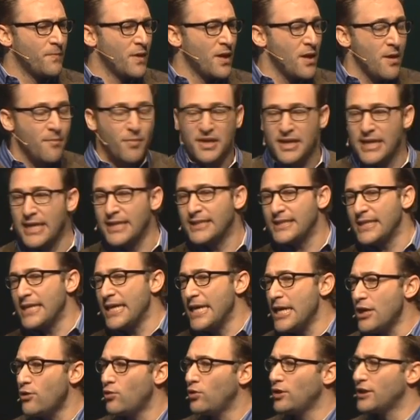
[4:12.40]
But it's
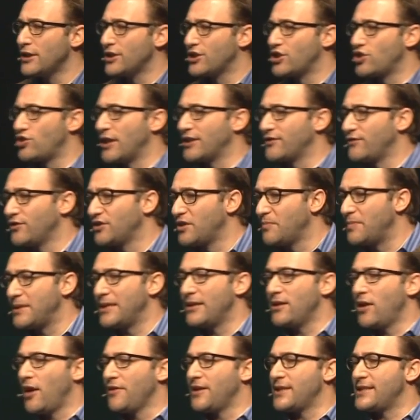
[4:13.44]
equally as stressful to be
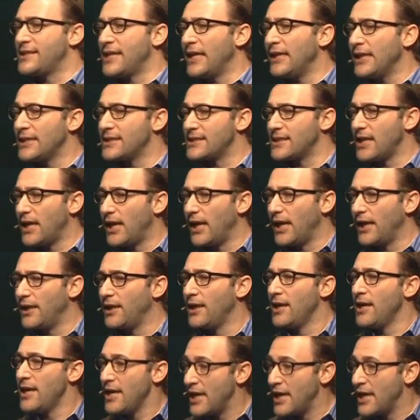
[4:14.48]
on the selling side,